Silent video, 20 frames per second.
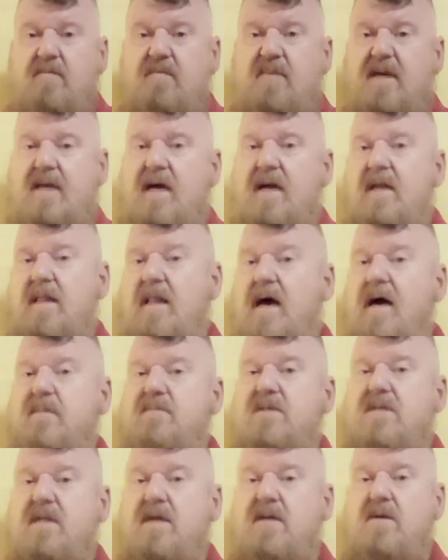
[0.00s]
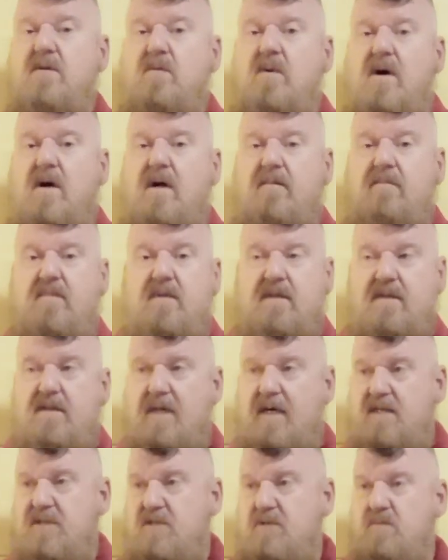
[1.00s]
pick out an object on the wall, a
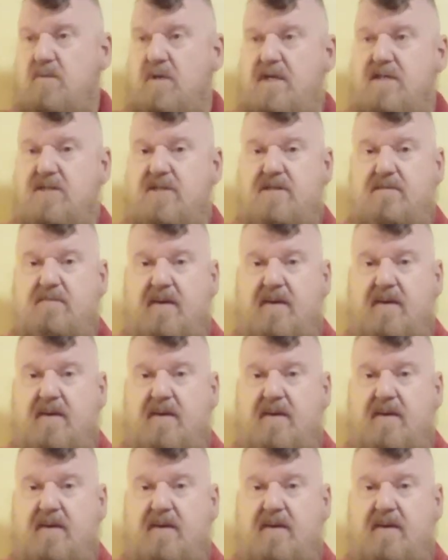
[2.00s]
light switch,